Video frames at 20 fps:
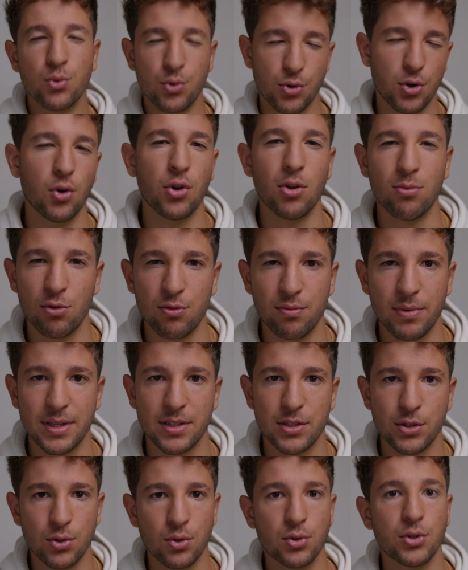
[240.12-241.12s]
know the
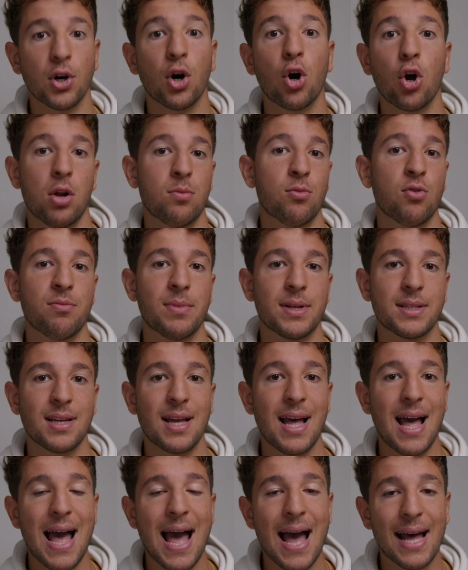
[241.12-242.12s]
movement, you know the ollie movement.
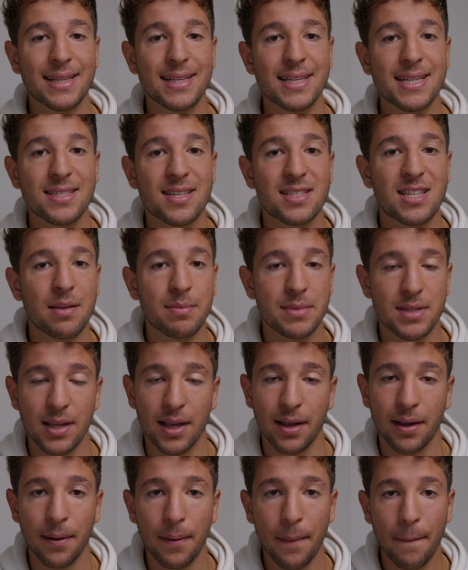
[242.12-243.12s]
And it's the same
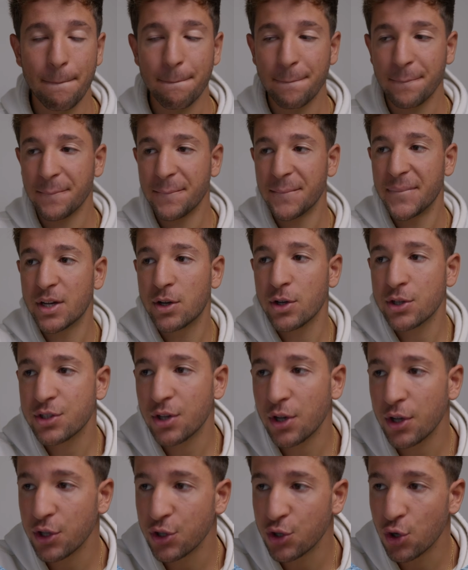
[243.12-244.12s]
thing. Because
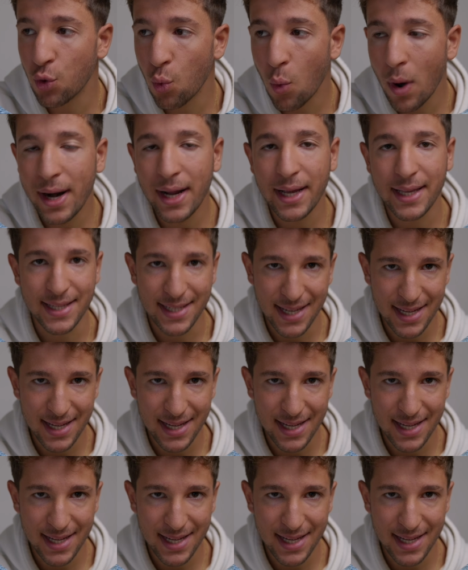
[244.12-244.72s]
you wanna